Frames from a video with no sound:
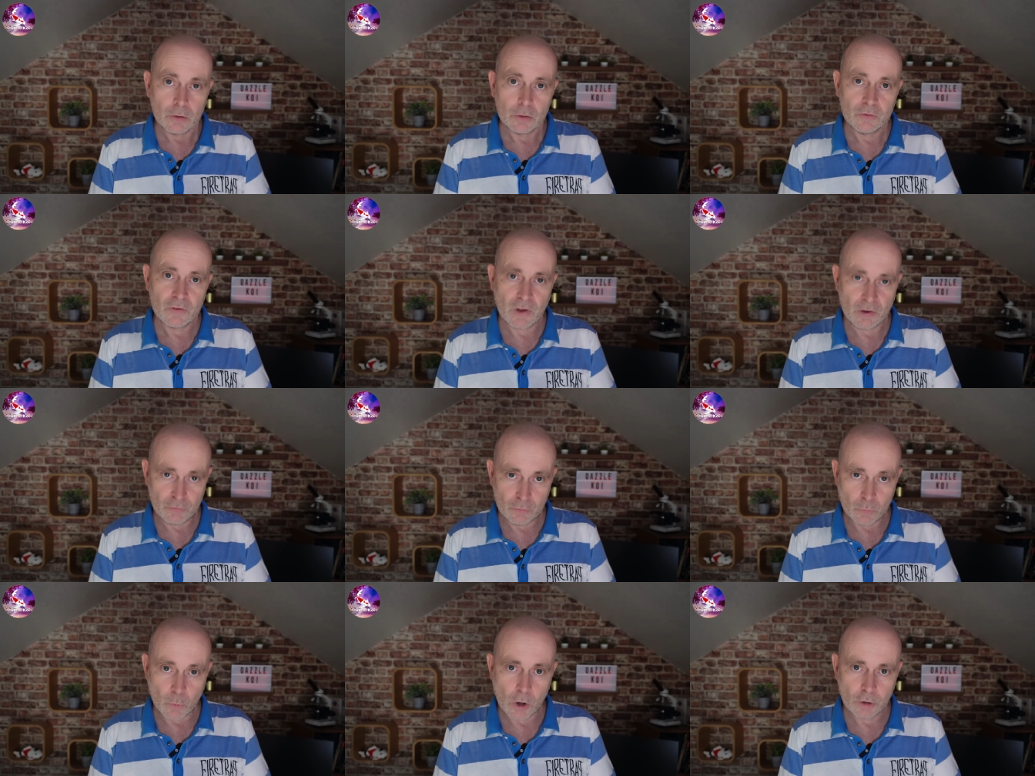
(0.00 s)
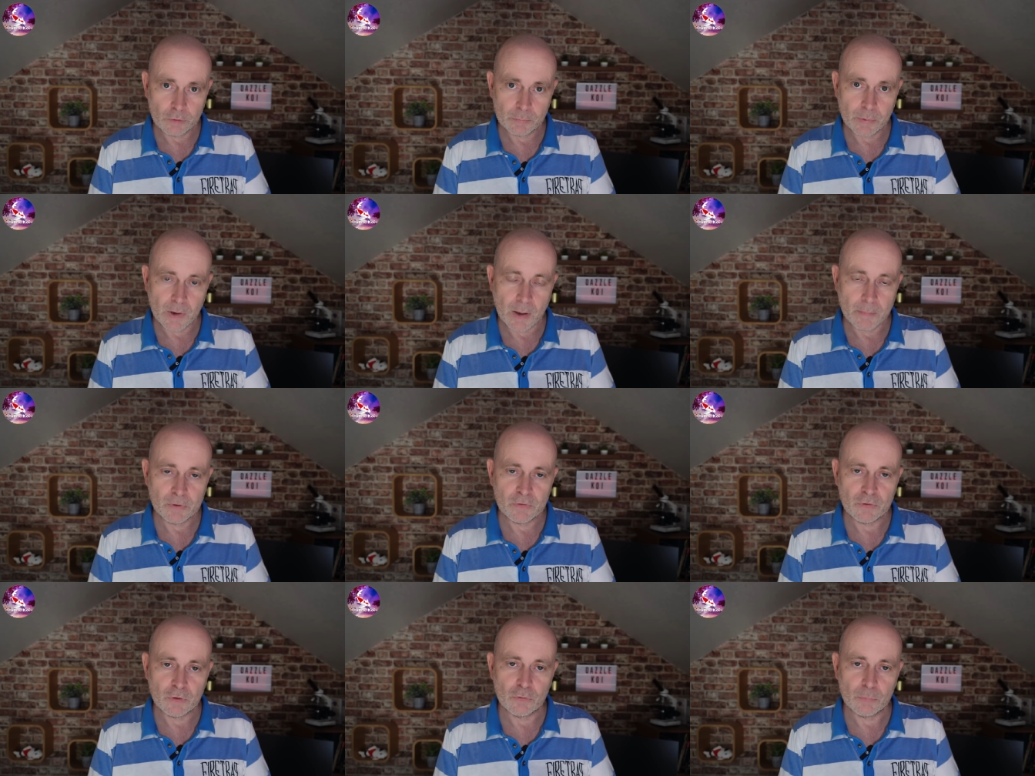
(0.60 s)
Test your water
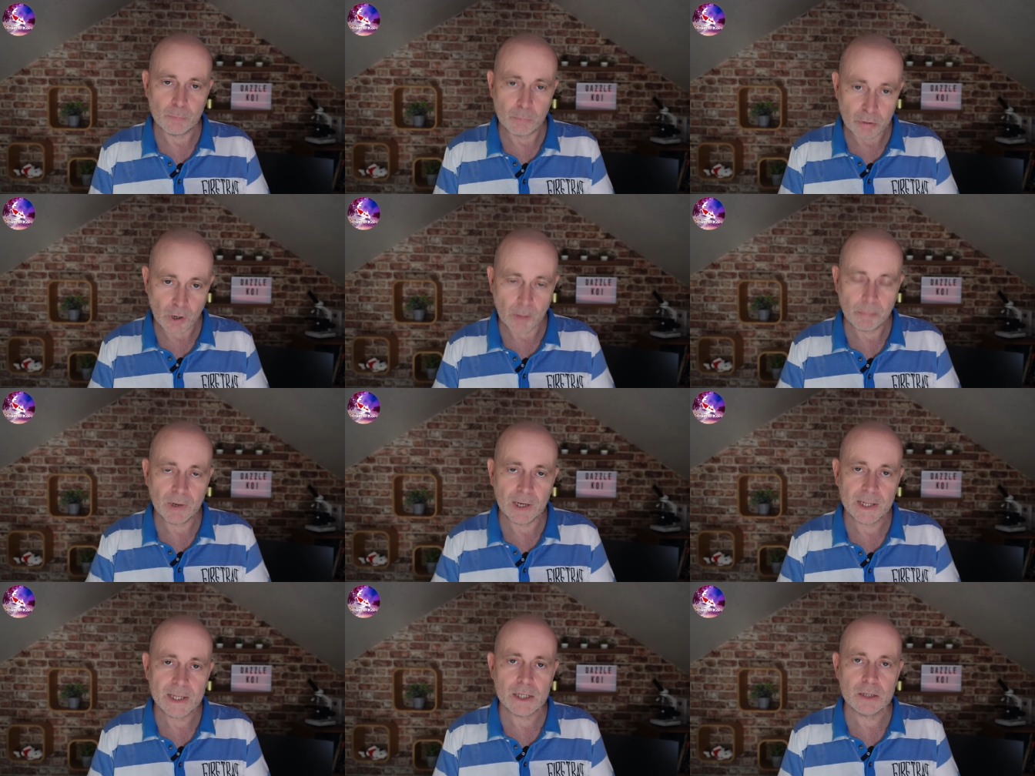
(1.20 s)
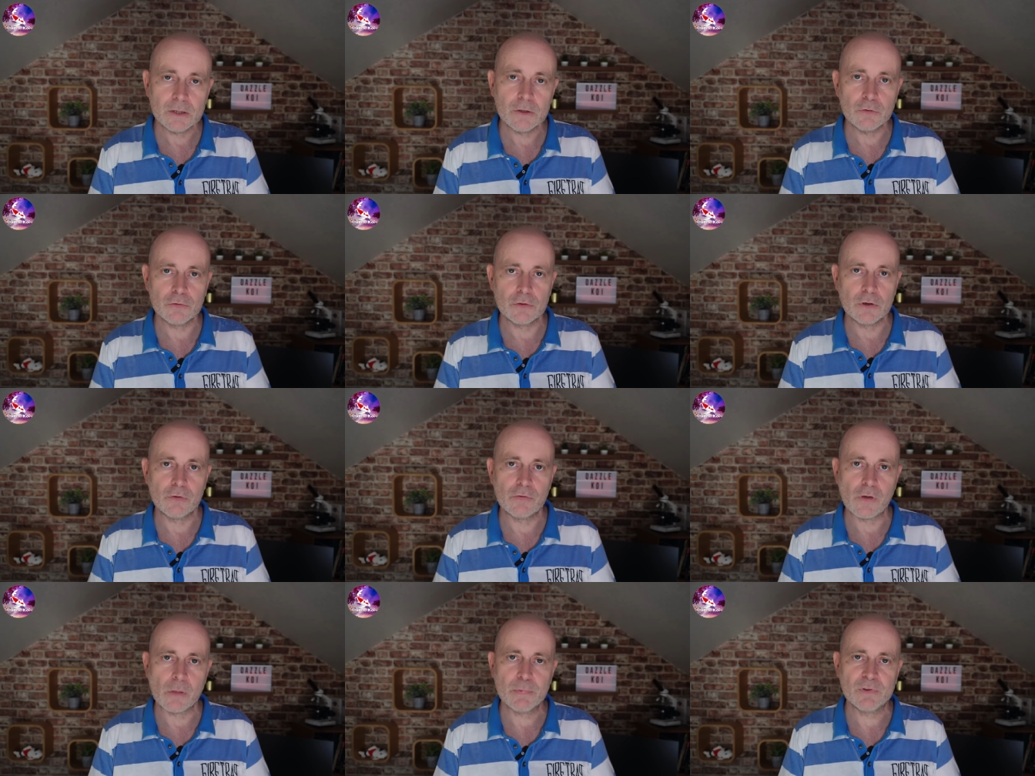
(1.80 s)
parameters properly
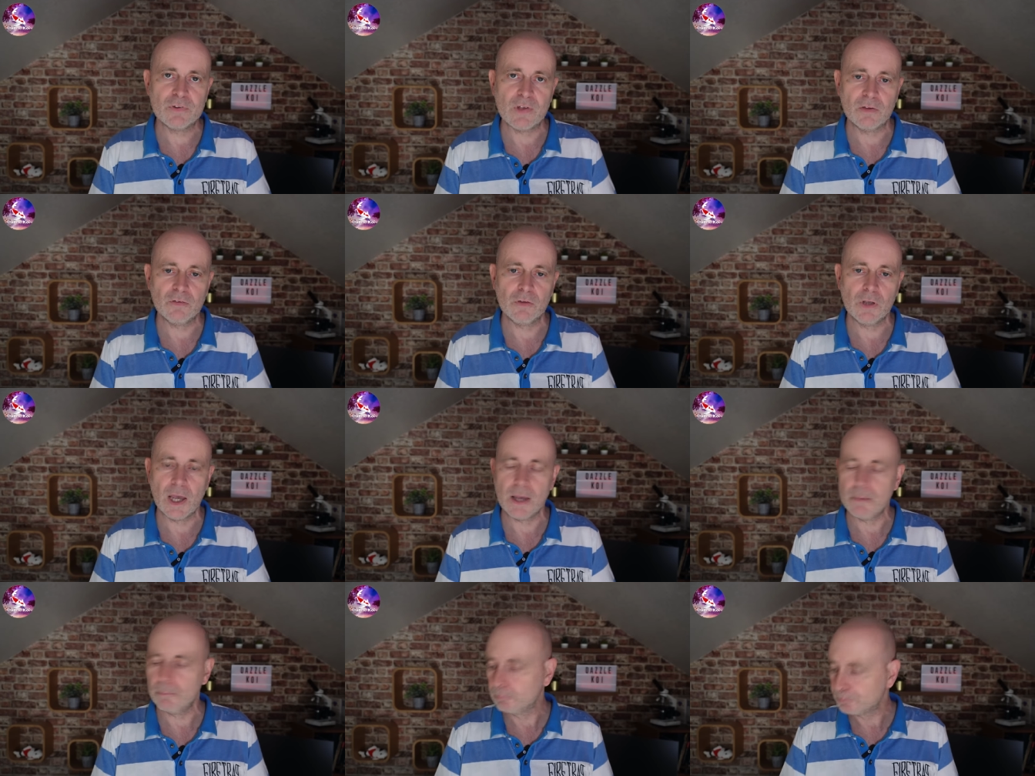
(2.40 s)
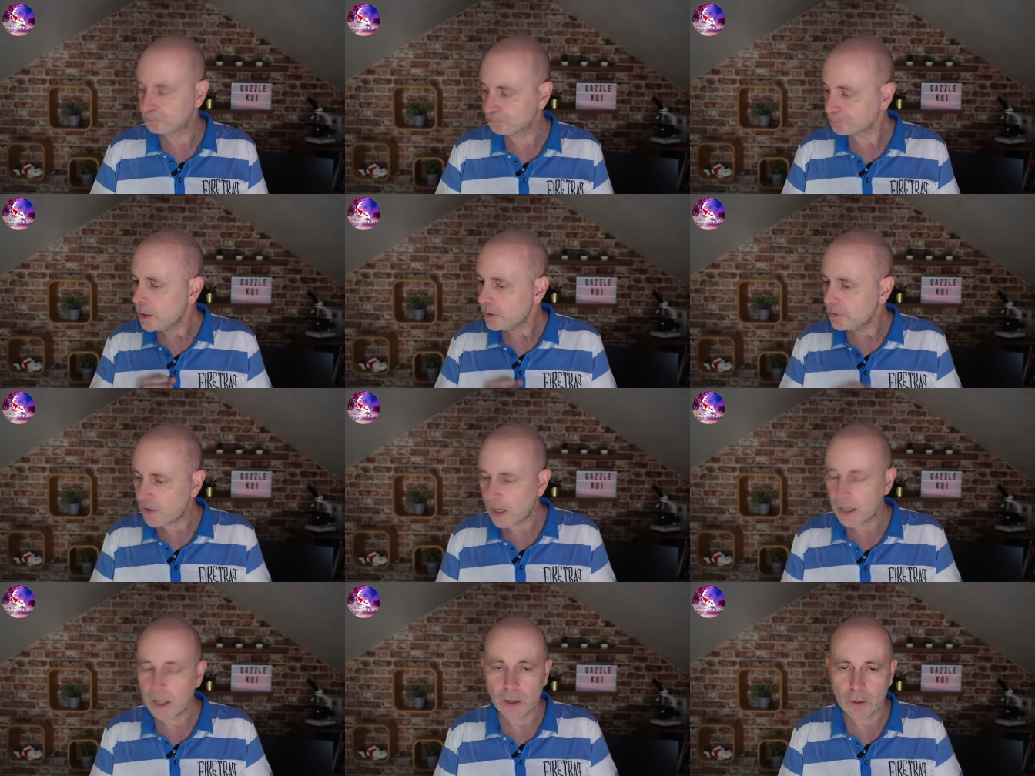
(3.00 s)
using a dropper test kit.
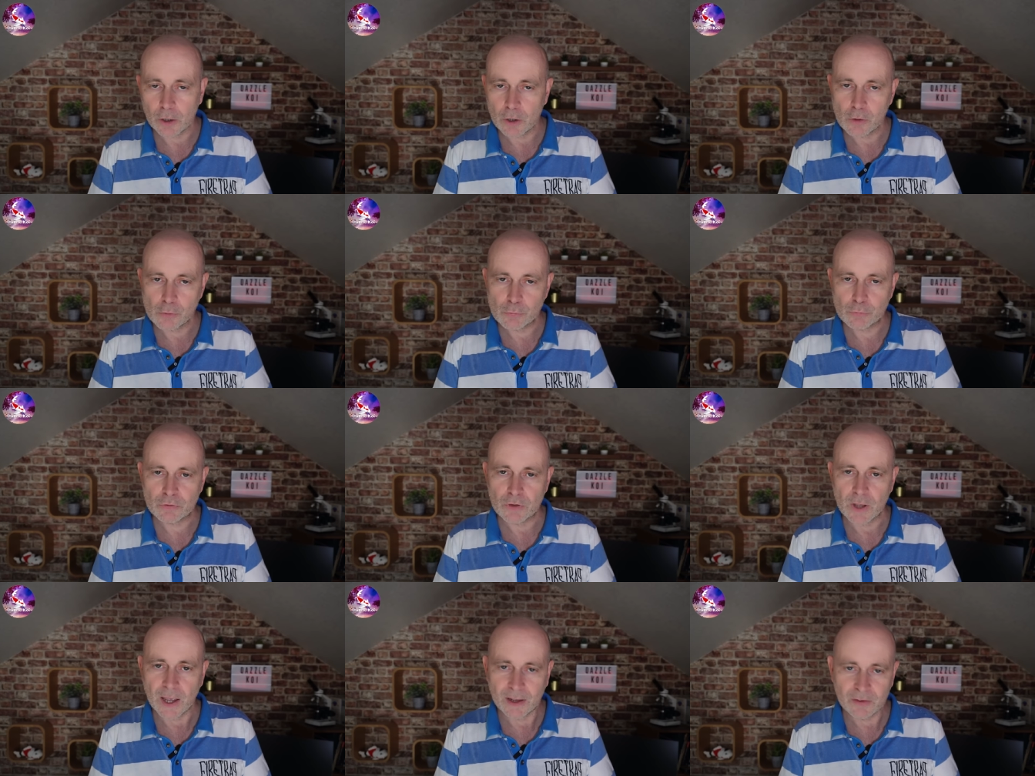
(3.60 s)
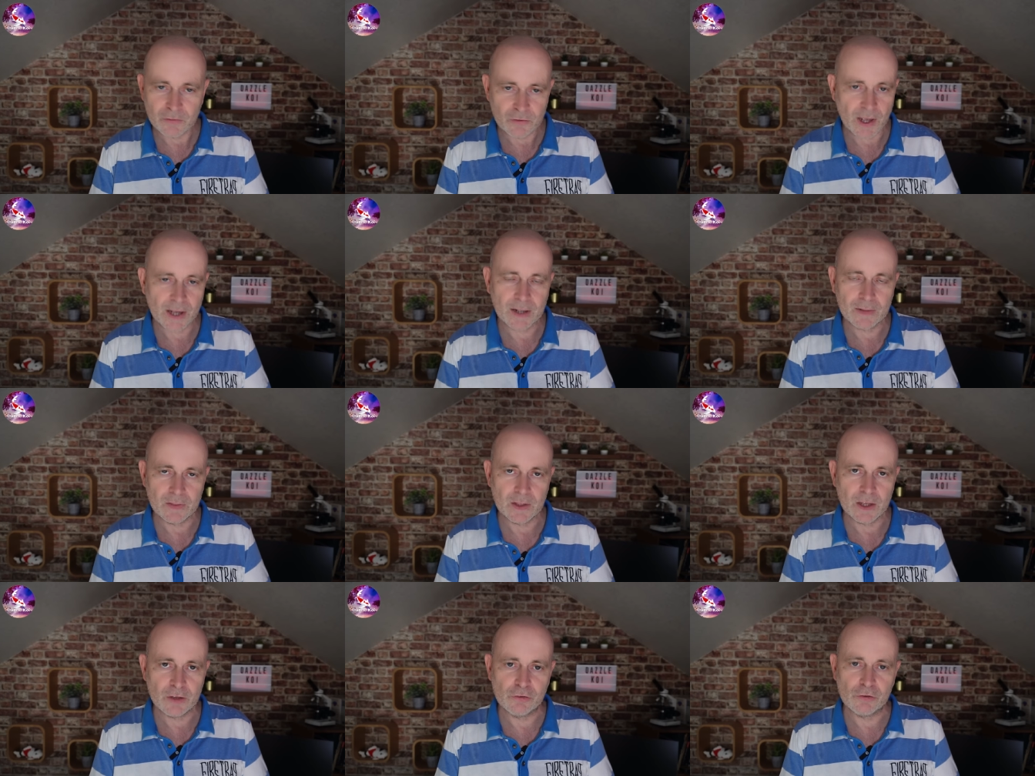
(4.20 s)
Diagnose
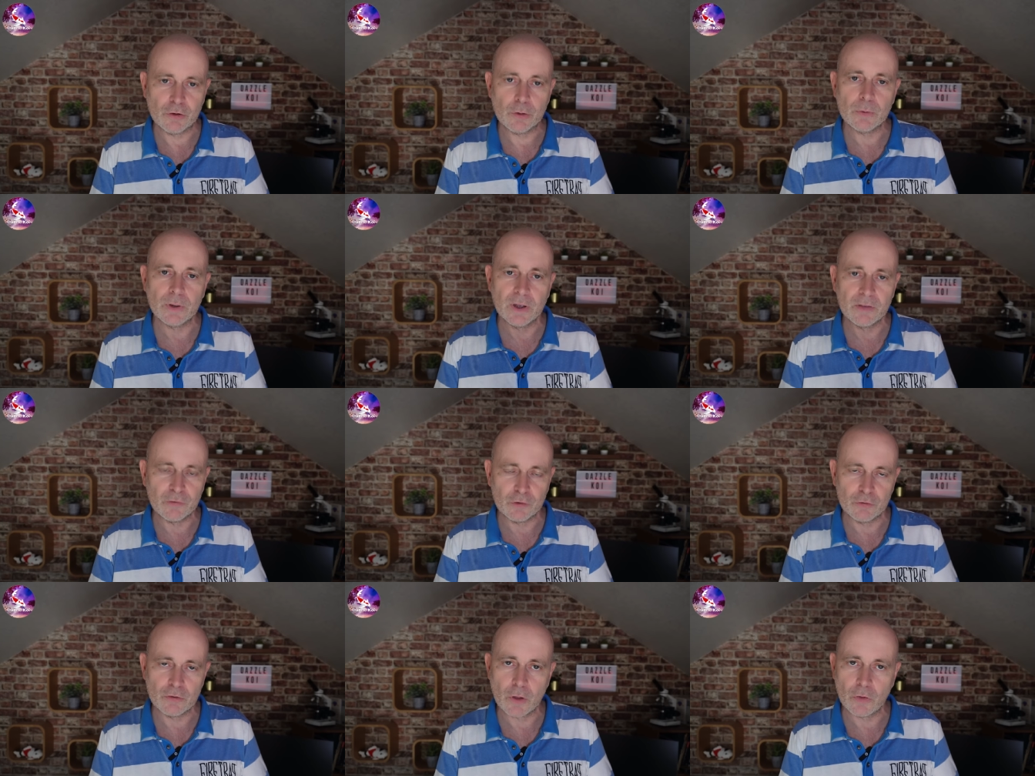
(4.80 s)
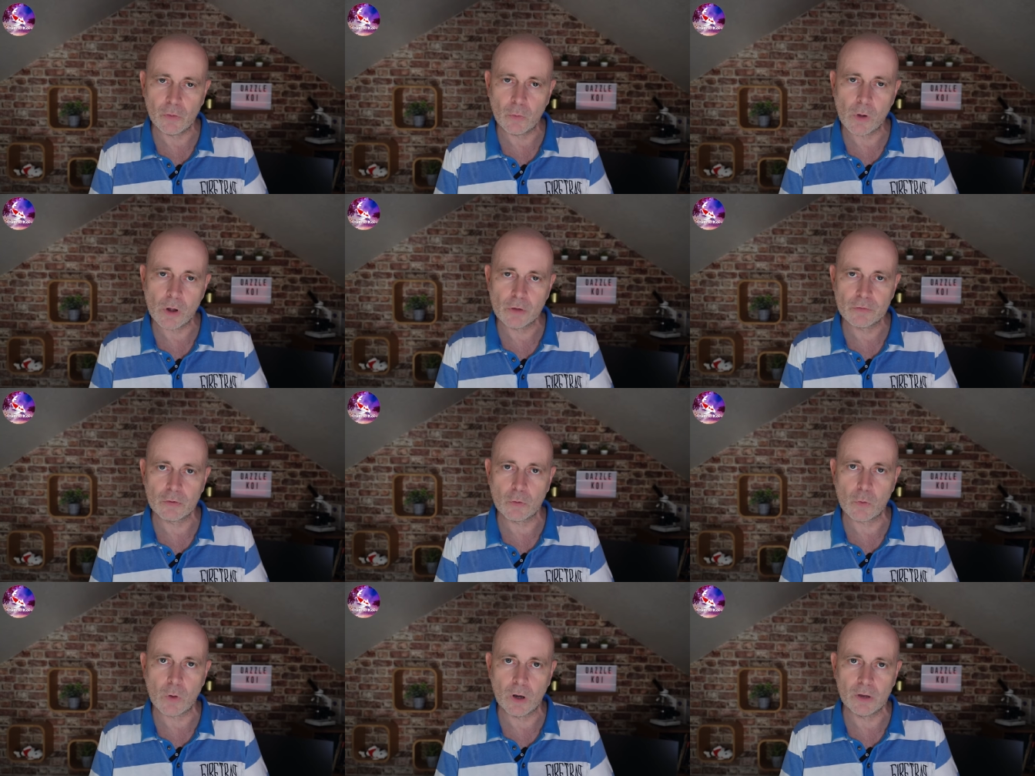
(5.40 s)
exactly the issue. If it's not the
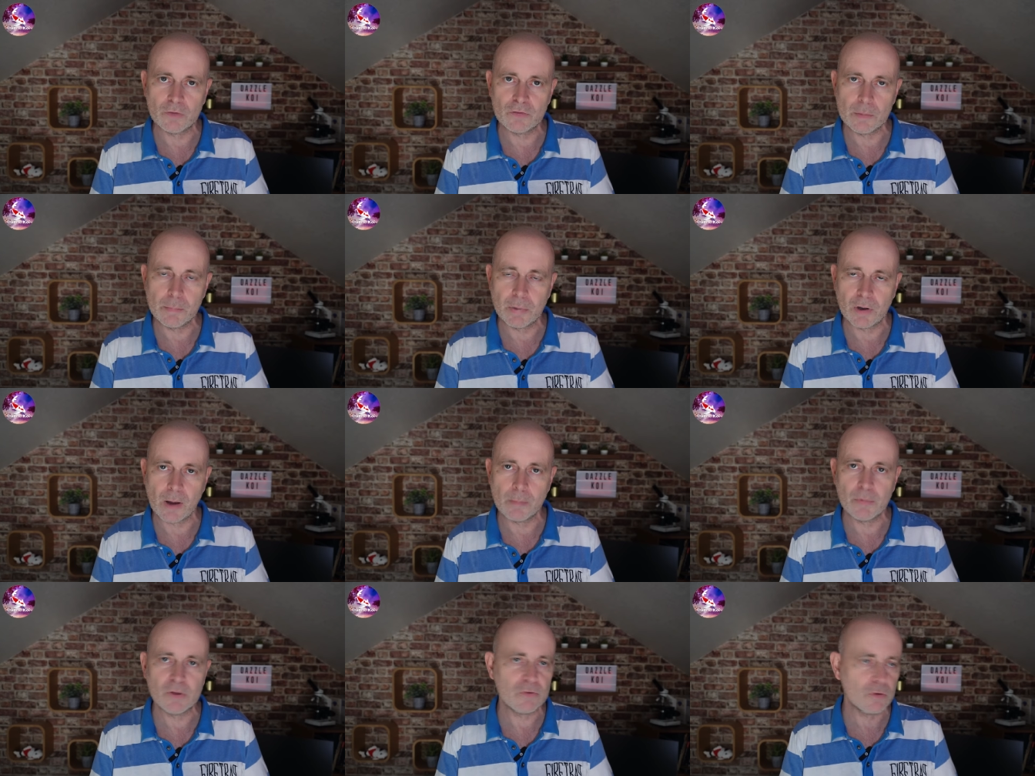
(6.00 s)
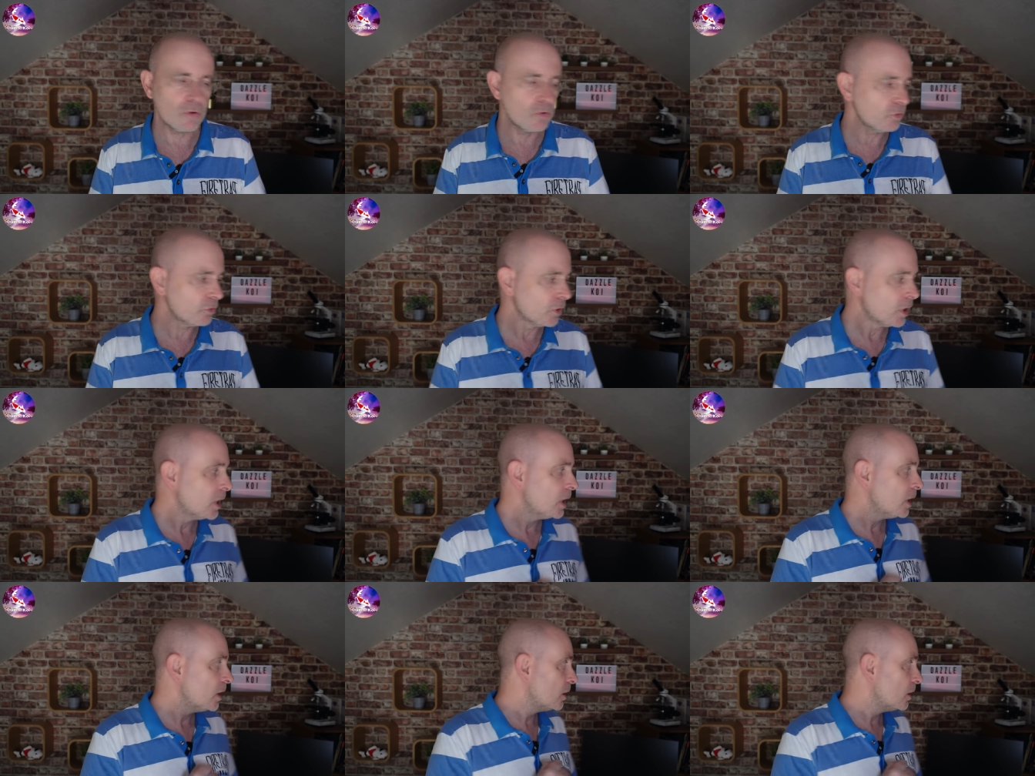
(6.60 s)
water quality parameters,